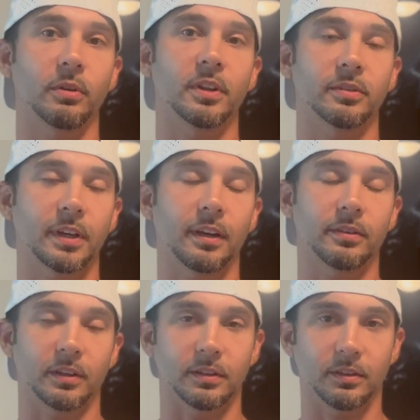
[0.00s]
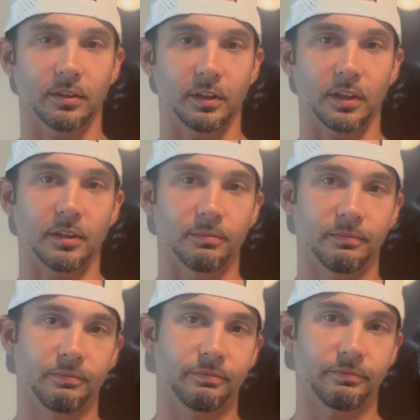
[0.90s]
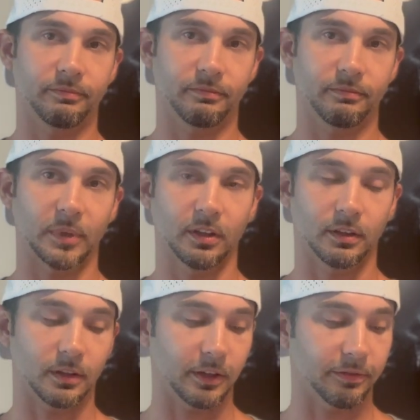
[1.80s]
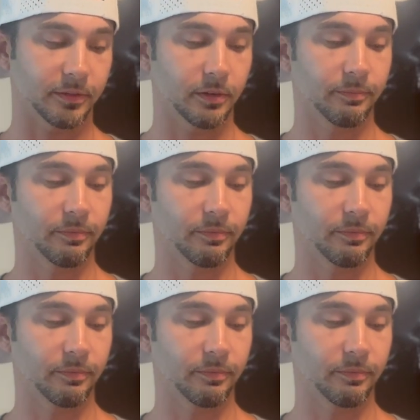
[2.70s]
In this case, it's the lift.